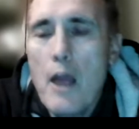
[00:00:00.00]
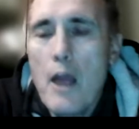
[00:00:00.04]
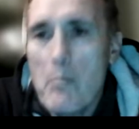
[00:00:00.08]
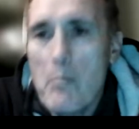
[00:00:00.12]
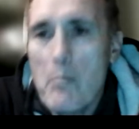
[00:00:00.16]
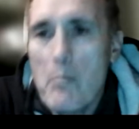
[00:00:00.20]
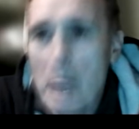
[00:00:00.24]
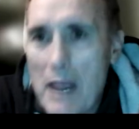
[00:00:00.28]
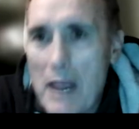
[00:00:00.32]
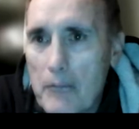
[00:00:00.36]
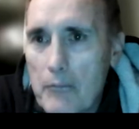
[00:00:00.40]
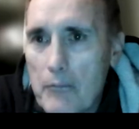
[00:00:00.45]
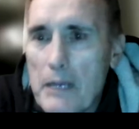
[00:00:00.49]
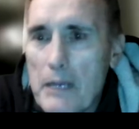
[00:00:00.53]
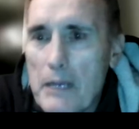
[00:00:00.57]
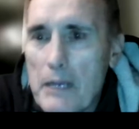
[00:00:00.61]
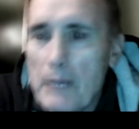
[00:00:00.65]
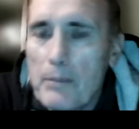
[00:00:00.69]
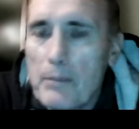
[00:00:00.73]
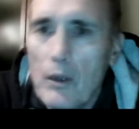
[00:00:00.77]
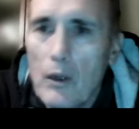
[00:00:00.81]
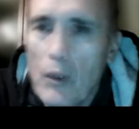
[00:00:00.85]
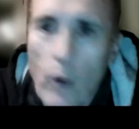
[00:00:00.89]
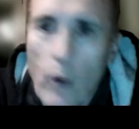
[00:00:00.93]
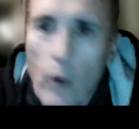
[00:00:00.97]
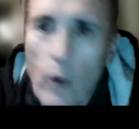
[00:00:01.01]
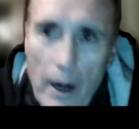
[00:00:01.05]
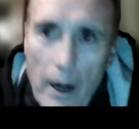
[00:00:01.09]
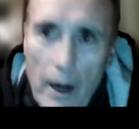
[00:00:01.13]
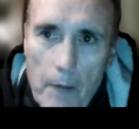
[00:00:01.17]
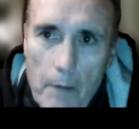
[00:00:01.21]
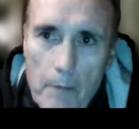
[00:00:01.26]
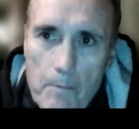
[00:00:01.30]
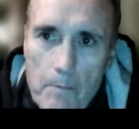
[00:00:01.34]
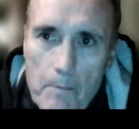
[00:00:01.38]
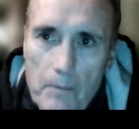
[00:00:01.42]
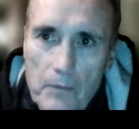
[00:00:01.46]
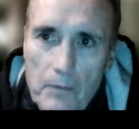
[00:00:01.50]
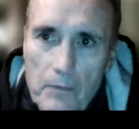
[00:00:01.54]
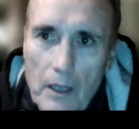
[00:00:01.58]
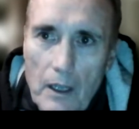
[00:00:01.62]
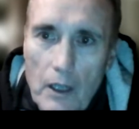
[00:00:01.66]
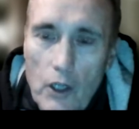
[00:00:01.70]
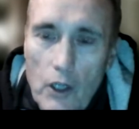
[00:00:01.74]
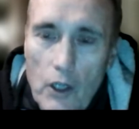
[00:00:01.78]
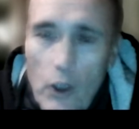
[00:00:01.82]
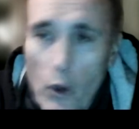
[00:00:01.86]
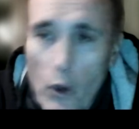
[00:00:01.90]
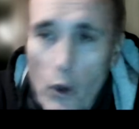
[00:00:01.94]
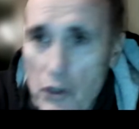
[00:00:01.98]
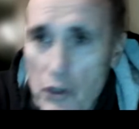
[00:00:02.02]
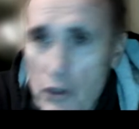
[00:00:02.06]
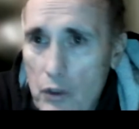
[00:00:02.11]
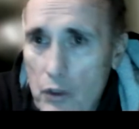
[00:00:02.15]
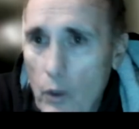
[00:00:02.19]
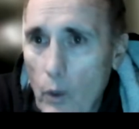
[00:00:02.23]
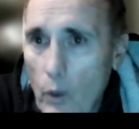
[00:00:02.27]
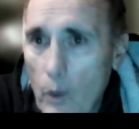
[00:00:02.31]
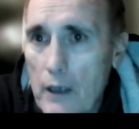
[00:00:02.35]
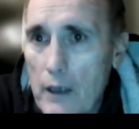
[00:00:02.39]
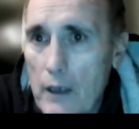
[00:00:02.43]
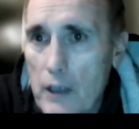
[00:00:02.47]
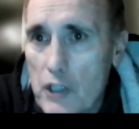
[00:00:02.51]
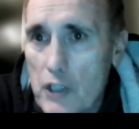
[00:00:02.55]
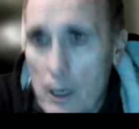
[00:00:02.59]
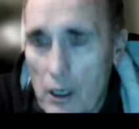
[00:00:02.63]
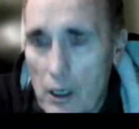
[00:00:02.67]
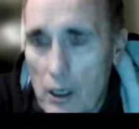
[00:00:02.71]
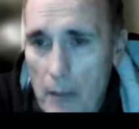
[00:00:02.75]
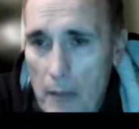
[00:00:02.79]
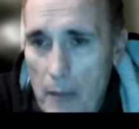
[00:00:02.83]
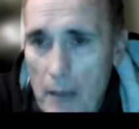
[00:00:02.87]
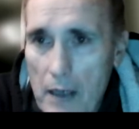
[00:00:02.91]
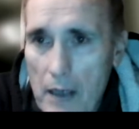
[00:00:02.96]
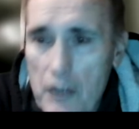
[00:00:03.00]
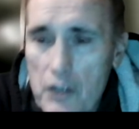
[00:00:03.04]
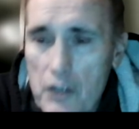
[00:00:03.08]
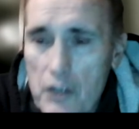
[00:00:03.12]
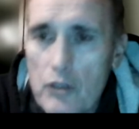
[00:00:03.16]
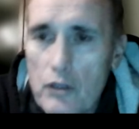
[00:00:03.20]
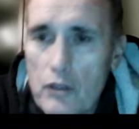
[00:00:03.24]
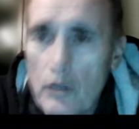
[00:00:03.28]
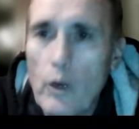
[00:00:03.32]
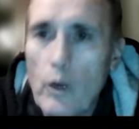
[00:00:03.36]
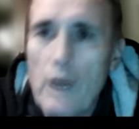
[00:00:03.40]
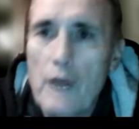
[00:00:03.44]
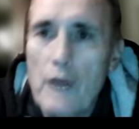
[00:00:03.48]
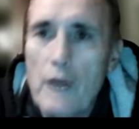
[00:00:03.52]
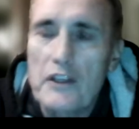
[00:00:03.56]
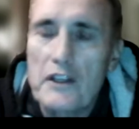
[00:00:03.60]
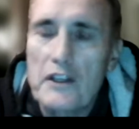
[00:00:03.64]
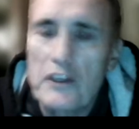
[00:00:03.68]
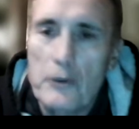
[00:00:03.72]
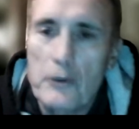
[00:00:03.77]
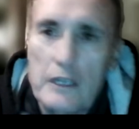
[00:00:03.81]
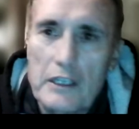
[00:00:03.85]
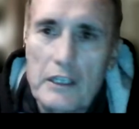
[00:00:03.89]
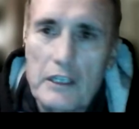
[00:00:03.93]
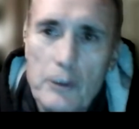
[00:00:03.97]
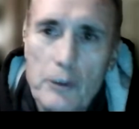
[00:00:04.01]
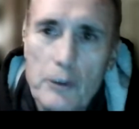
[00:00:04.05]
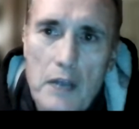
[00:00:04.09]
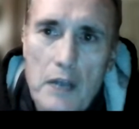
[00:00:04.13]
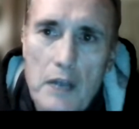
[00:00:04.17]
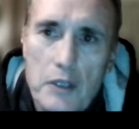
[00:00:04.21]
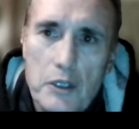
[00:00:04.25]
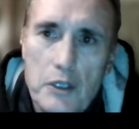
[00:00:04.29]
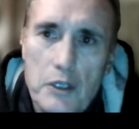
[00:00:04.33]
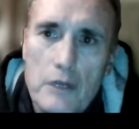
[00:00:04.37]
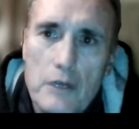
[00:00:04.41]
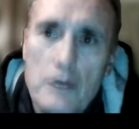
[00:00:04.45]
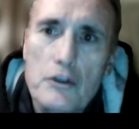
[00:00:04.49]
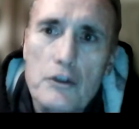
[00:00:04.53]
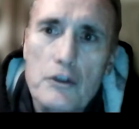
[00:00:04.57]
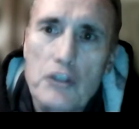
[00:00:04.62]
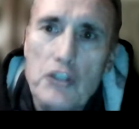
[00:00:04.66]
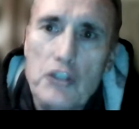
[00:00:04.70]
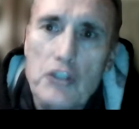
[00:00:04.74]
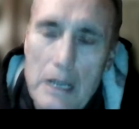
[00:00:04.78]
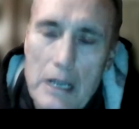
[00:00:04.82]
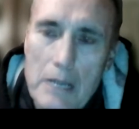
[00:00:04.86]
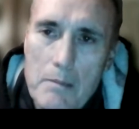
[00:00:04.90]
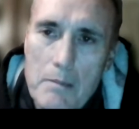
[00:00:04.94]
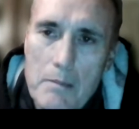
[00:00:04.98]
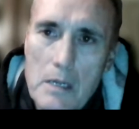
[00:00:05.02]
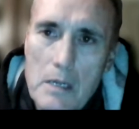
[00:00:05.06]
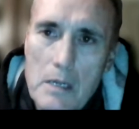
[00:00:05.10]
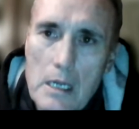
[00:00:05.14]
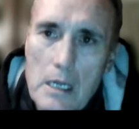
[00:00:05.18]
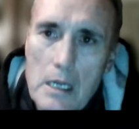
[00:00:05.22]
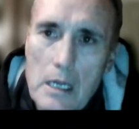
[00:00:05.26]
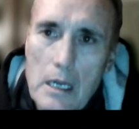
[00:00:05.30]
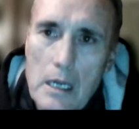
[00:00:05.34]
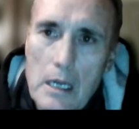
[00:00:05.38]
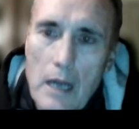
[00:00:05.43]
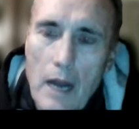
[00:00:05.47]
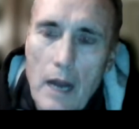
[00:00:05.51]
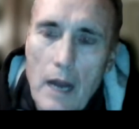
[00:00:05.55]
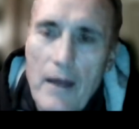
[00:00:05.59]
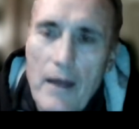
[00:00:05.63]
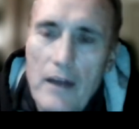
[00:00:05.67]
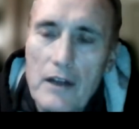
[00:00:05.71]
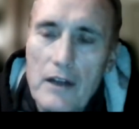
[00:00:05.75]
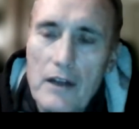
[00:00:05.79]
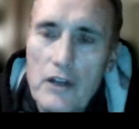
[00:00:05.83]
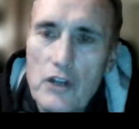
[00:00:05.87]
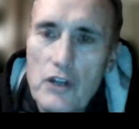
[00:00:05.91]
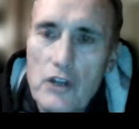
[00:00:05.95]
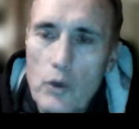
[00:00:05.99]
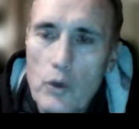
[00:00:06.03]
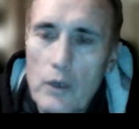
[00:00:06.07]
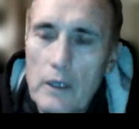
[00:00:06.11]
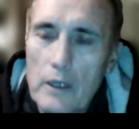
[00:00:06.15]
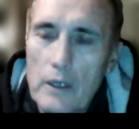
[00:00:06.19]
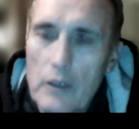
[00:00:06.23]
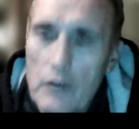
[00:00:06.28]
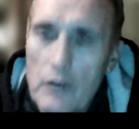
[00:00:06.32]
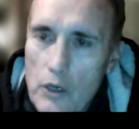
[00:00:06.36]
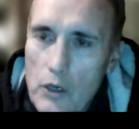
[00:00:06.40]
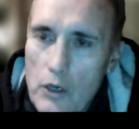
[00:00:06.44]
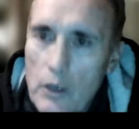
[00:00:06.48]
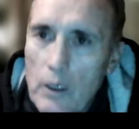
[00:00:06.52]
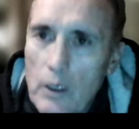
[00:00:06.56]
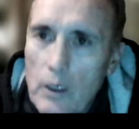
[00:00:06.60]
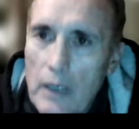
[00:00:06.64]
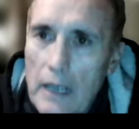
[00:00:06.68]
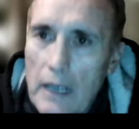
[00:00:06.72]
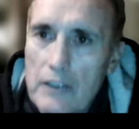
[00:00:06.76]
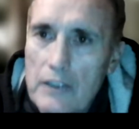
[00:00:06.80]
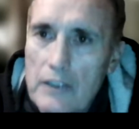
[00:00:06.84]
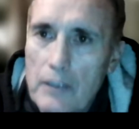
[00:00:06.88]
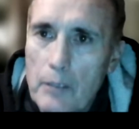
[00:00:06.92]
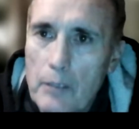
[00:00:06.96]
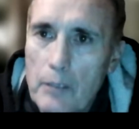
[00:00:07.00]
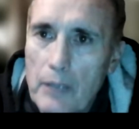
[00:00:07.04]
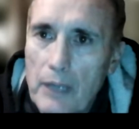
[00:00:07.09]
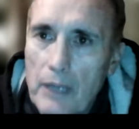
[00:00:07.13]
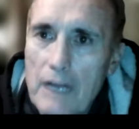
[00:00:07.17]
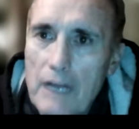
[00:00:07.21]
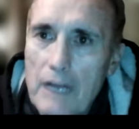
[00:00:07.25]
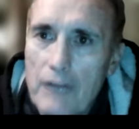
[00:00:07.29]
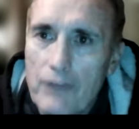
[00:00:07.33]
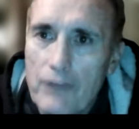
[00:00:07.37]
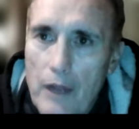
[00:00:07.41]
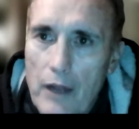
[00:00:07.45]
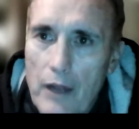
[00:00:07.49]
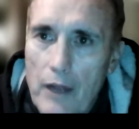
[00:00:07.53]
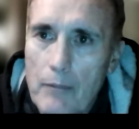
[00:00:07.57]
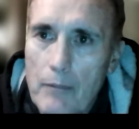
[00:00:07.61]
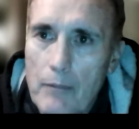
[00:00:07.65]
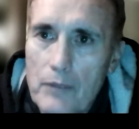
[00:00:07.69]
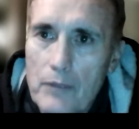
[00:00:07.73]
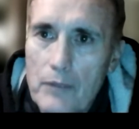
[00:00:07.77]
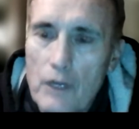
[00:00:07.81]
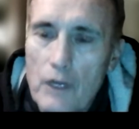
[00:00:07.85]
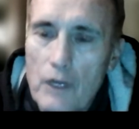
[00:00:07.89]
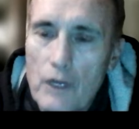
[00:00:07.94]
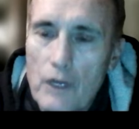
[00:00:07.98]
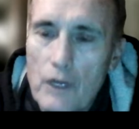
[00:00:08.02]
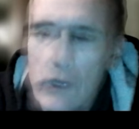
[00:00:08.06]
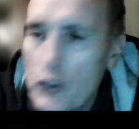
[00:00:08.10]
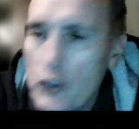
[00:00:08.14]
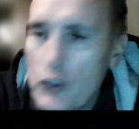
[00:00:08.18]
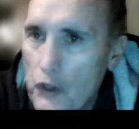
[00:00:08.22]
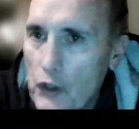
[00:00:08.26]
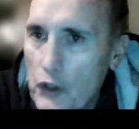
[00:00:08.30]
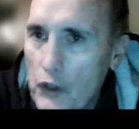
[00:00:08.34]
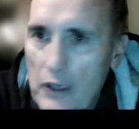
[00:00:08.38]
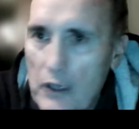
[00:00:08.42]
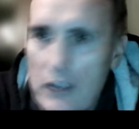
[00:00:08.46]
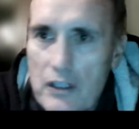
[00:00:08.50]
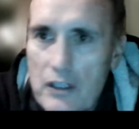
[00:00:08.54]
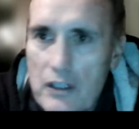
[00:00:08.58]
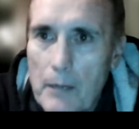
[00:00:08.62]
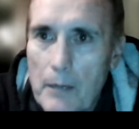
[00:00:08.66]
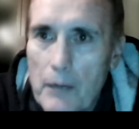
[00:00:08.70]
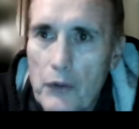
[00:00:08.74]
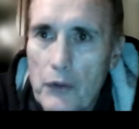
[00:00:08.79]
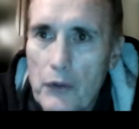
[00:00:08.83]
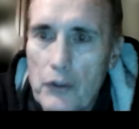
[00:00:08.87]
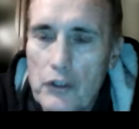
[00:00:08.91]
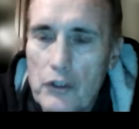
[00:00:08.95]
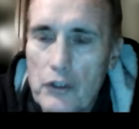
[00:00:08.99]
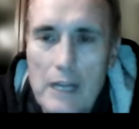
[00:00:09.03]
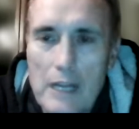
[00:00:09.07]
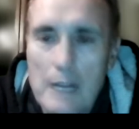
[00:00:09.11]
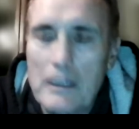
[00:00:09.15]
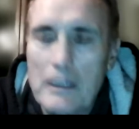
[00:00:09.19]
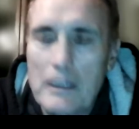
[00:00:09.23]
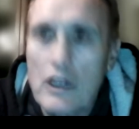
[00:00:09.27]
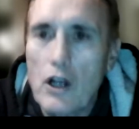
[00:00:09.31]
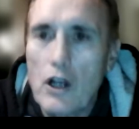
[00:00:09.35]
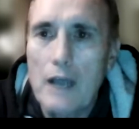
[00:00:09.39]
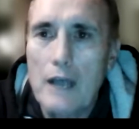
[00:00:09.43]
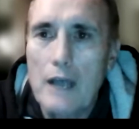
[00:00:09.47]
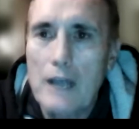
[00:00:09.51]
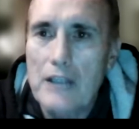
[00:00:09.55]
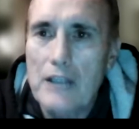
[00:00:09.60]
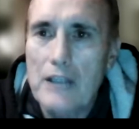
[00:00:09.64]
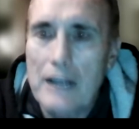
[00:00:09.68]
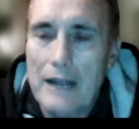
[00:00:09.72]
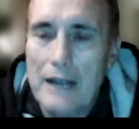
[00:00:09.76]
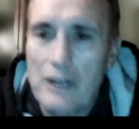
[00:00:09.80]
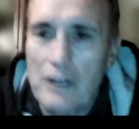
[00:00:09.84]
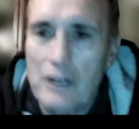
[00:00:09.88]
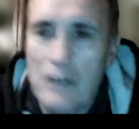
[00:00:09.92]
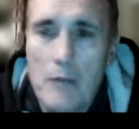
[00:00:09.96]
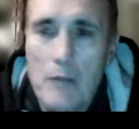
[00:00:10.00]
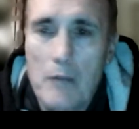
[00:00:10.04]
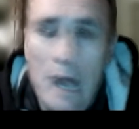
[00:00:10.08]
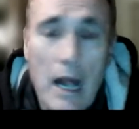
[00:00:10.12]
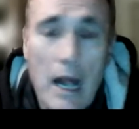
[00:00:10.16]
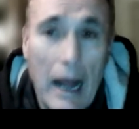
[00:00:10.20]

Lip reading: Make people aware, coaches aware, general managers aware that you're interested in their team and that you would like to play for them. You've heard good things about their team, and contact them.